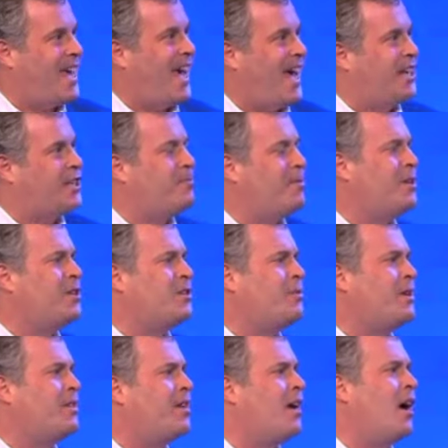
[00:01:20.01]
to cash because
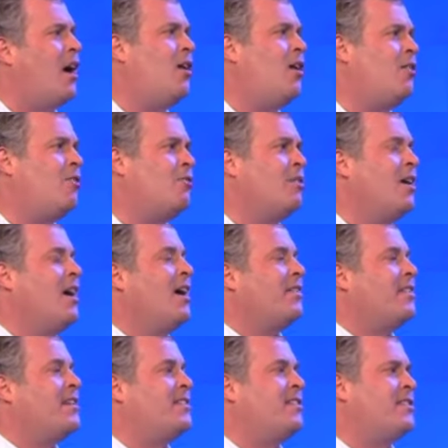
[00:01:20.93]
we think, oh,
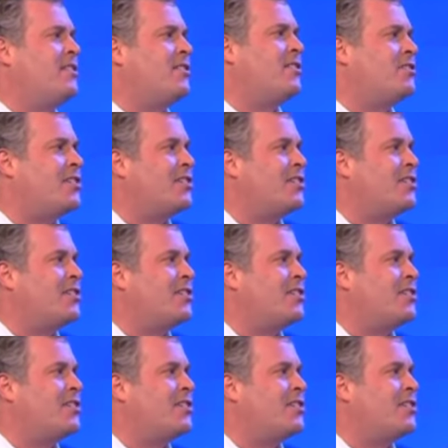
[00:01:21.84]
this is so